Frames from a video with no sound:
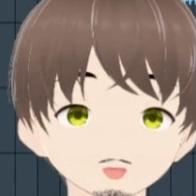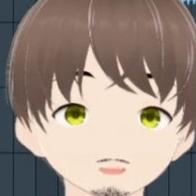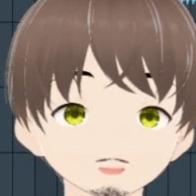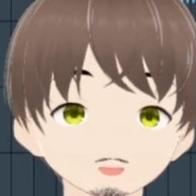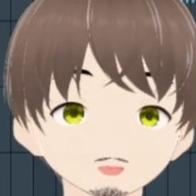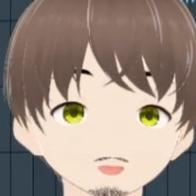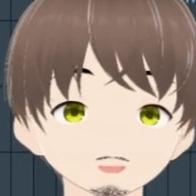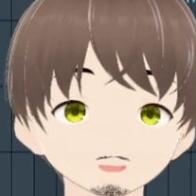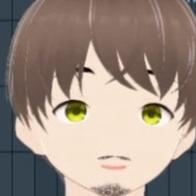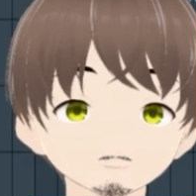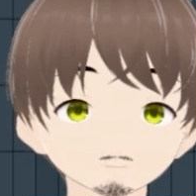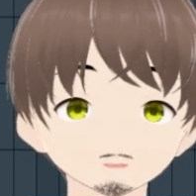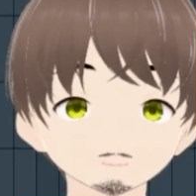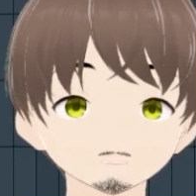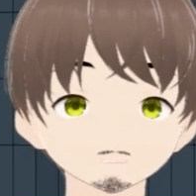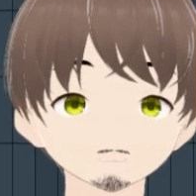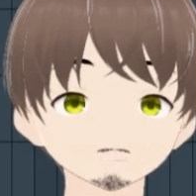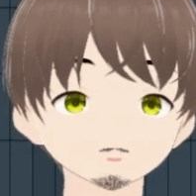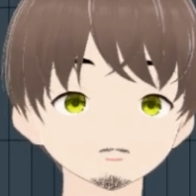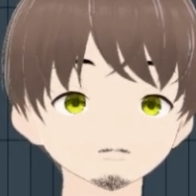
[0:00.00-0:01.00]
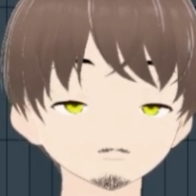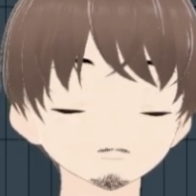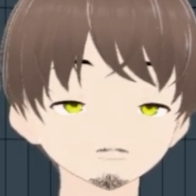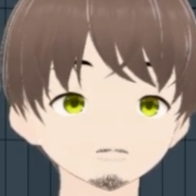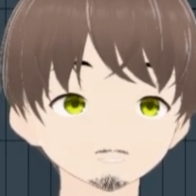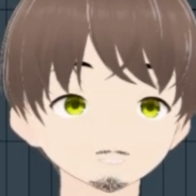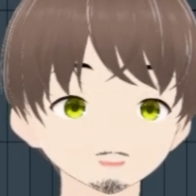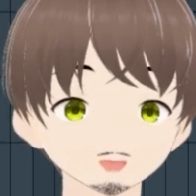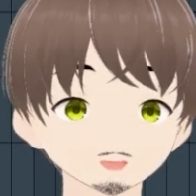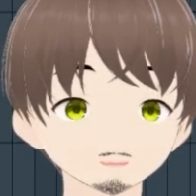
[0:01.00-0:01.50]
it. This is
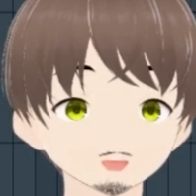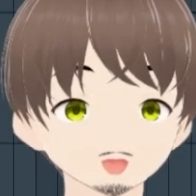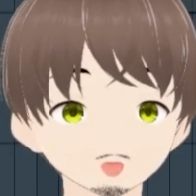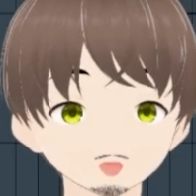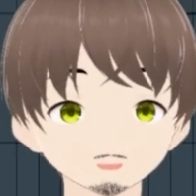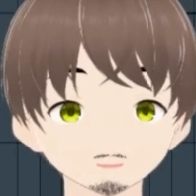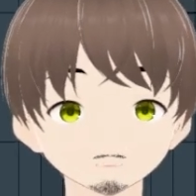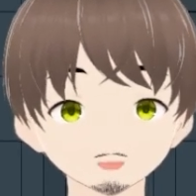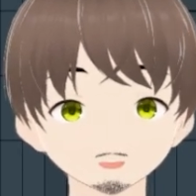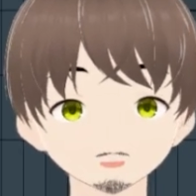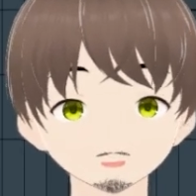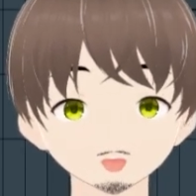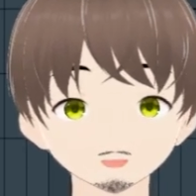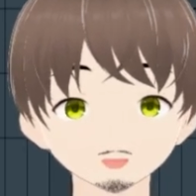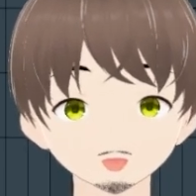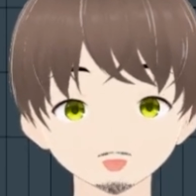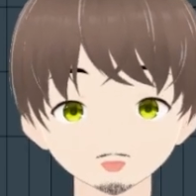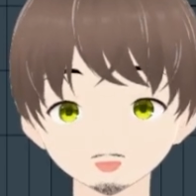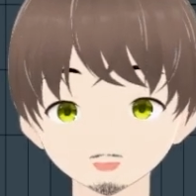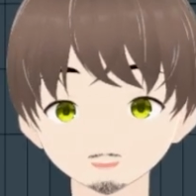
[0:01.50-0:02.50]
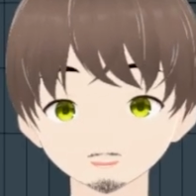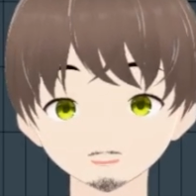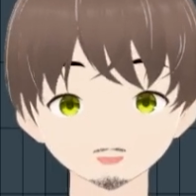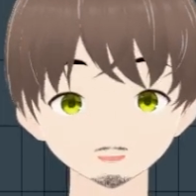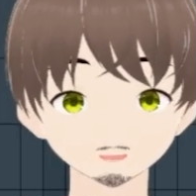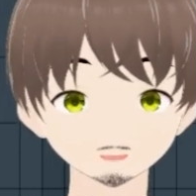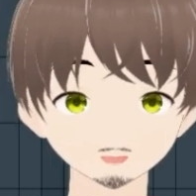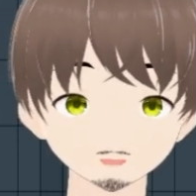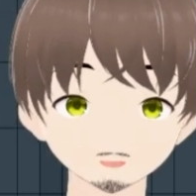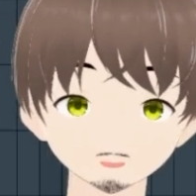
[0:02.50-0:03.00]
settings I messed around with. It's
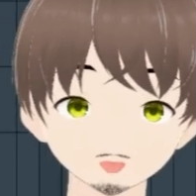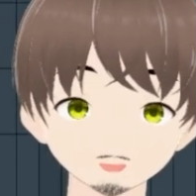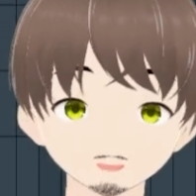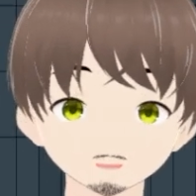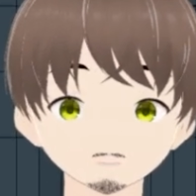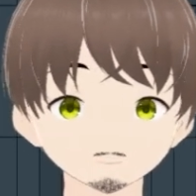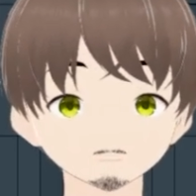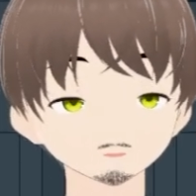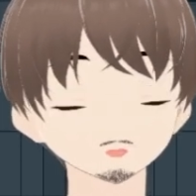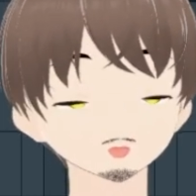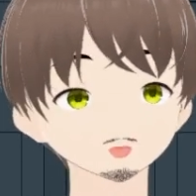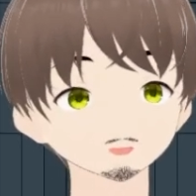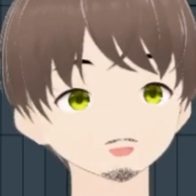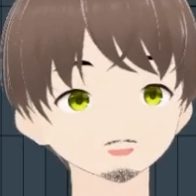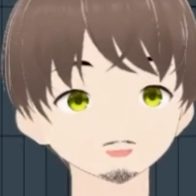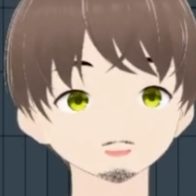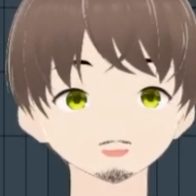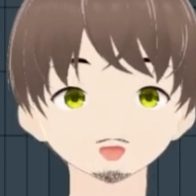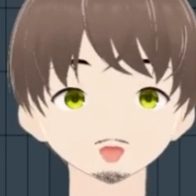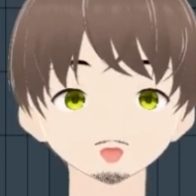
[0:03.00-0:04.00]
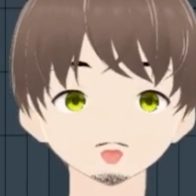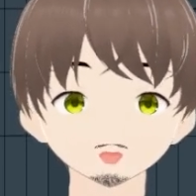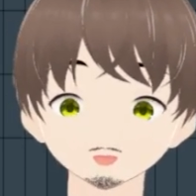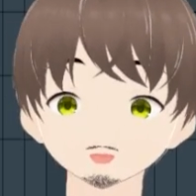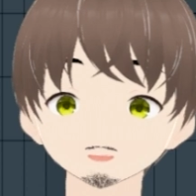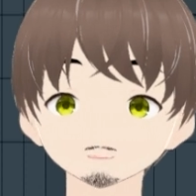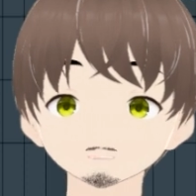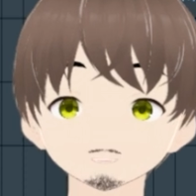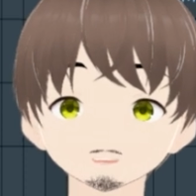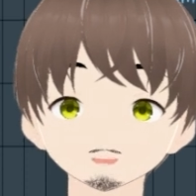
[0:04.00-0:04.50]
always different. But if you want to copy
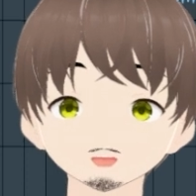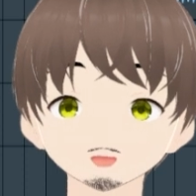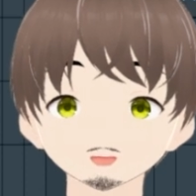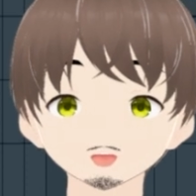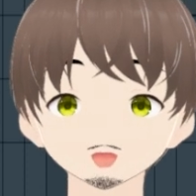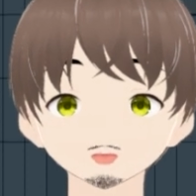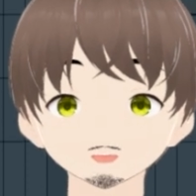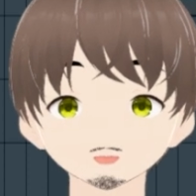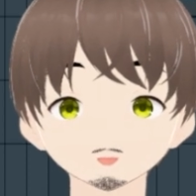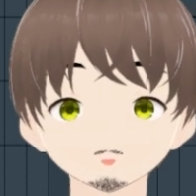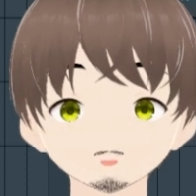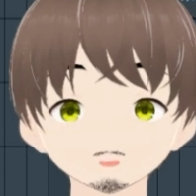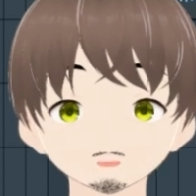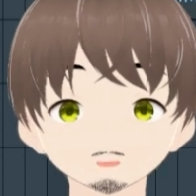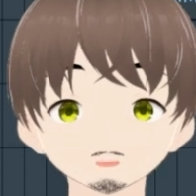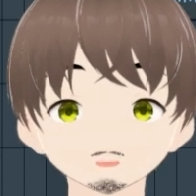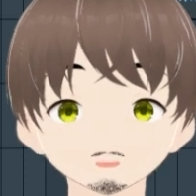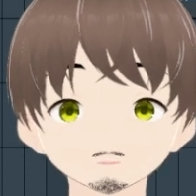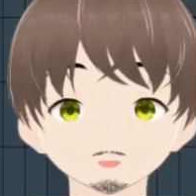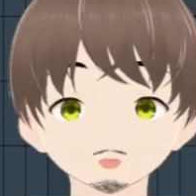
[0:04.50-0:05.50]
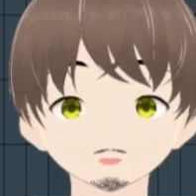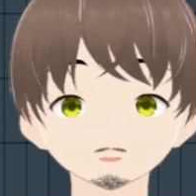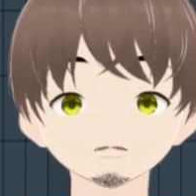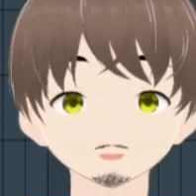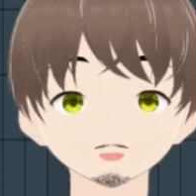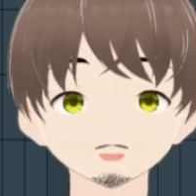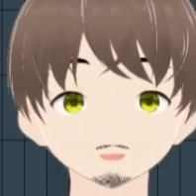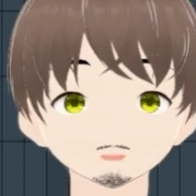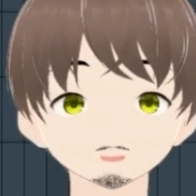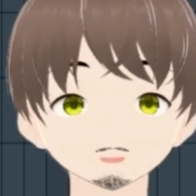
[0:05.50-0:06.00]
these settings on your
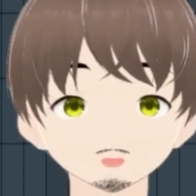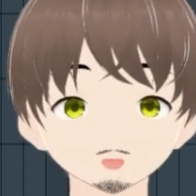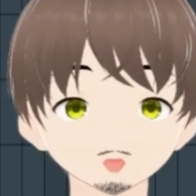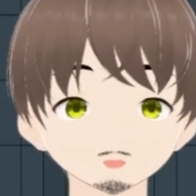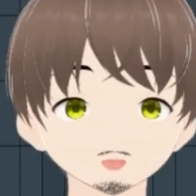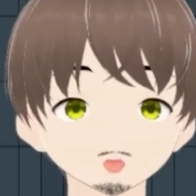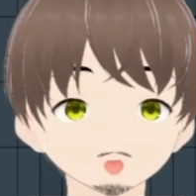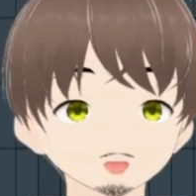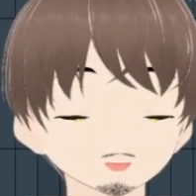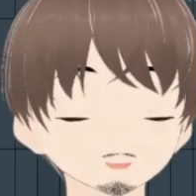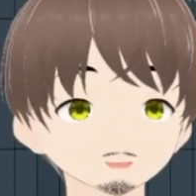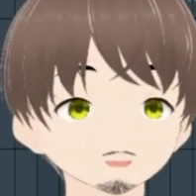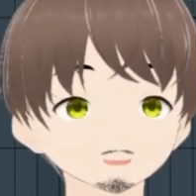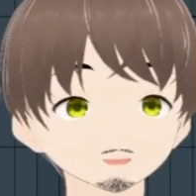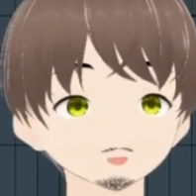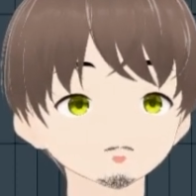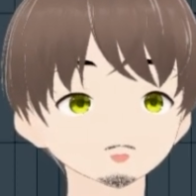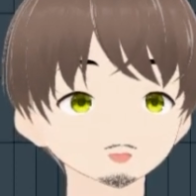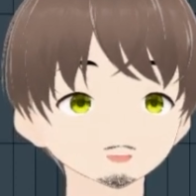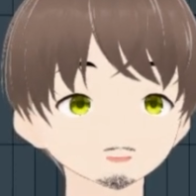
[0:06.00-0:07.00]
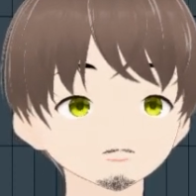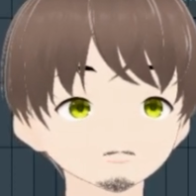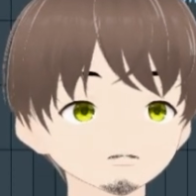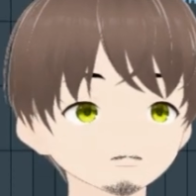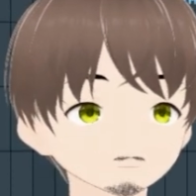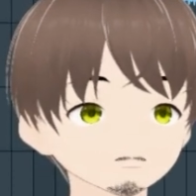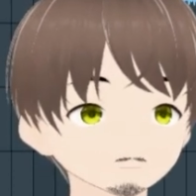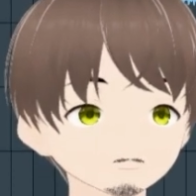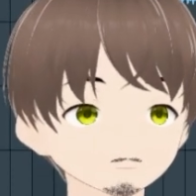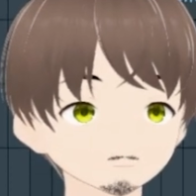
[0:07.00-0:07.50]
reverb, go ahead and do it.
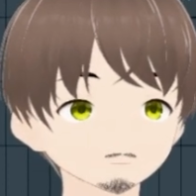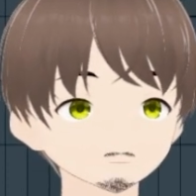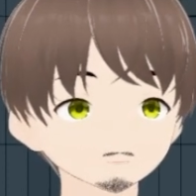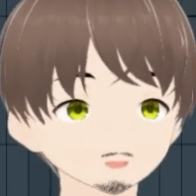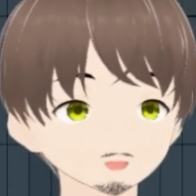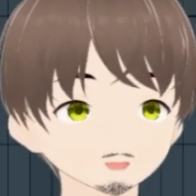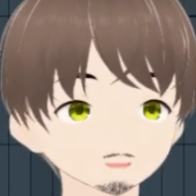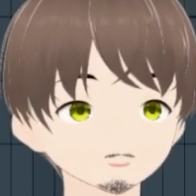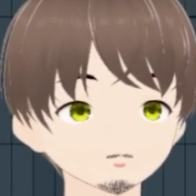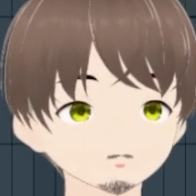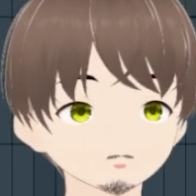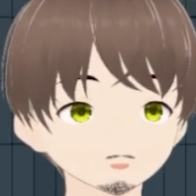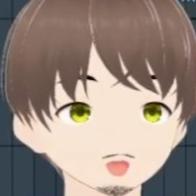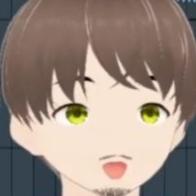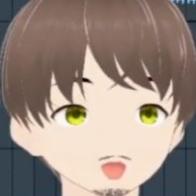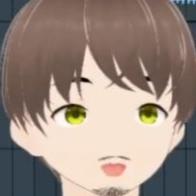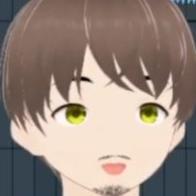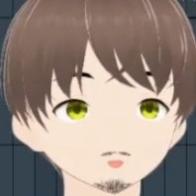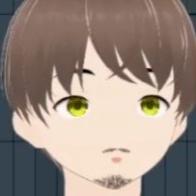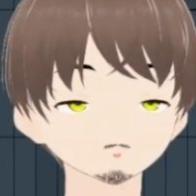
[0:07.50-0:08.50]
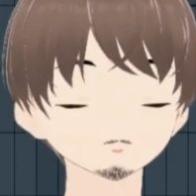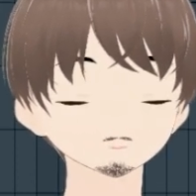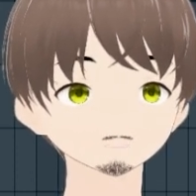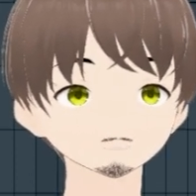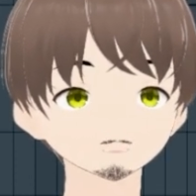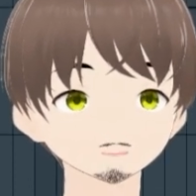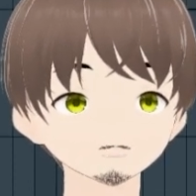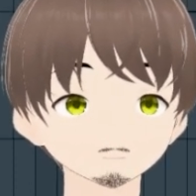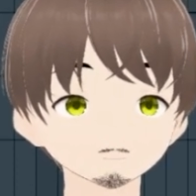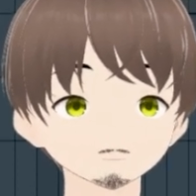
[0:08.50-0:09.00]
This is what I
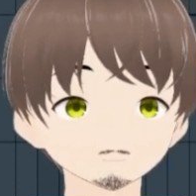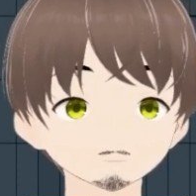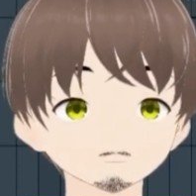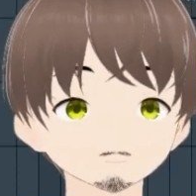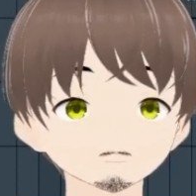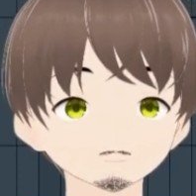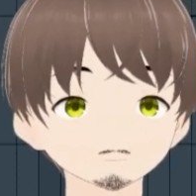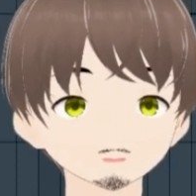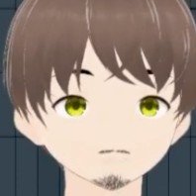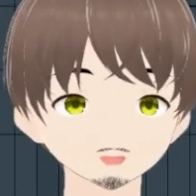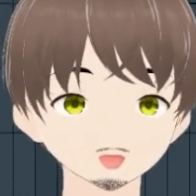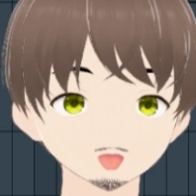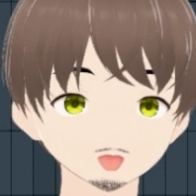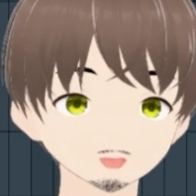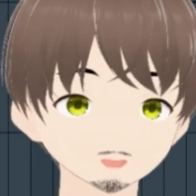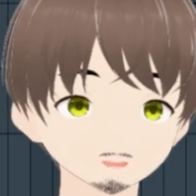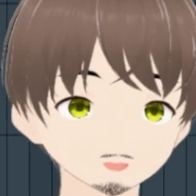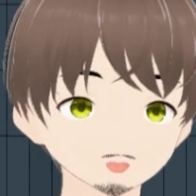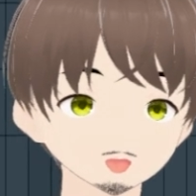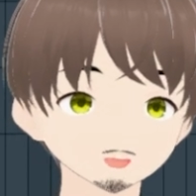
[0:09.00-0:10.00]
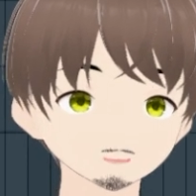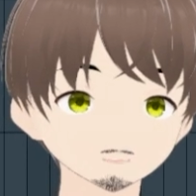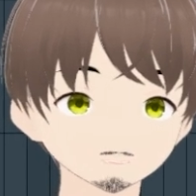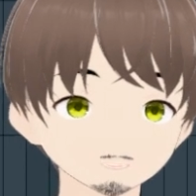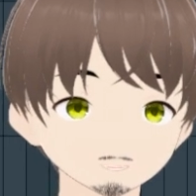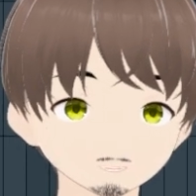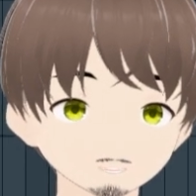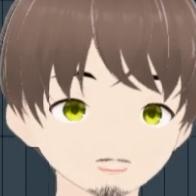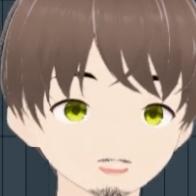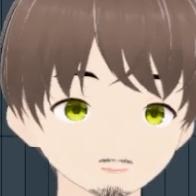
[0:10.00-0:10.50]
use. This is how I have mine
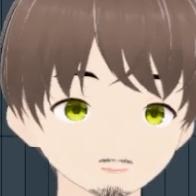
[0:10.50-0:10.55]
set.